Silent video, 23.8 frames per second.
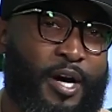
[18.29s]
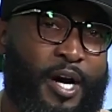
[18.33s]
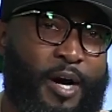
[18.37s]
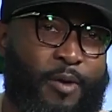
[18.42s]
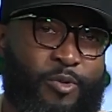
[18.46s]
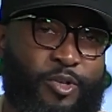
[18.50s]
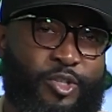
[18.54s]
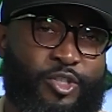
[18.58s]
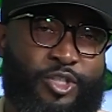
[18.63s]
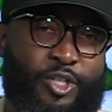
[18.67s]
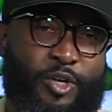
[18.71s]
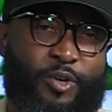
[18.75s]
I
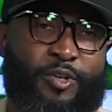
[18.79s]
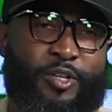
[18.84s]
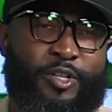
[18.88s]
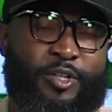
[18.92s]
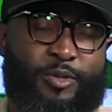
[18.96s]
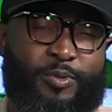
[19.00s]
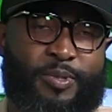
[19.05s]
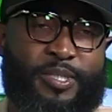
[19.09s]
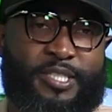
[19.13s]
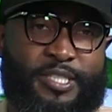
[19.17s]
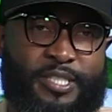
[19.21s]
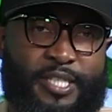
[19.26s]
wanna show you the
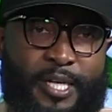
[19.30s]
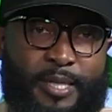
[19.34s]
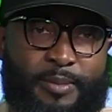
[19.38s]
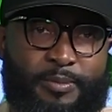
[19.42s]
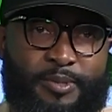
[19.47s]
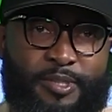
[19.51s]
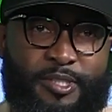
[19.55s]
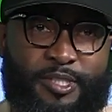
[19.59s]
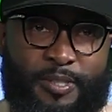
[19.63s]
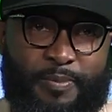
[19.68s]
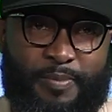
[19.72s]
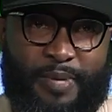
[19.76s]
three
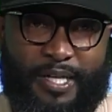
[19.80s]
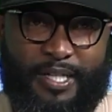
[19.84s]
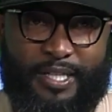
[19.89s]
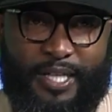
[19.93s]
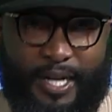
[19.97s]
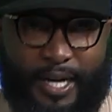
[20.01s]
steps to make that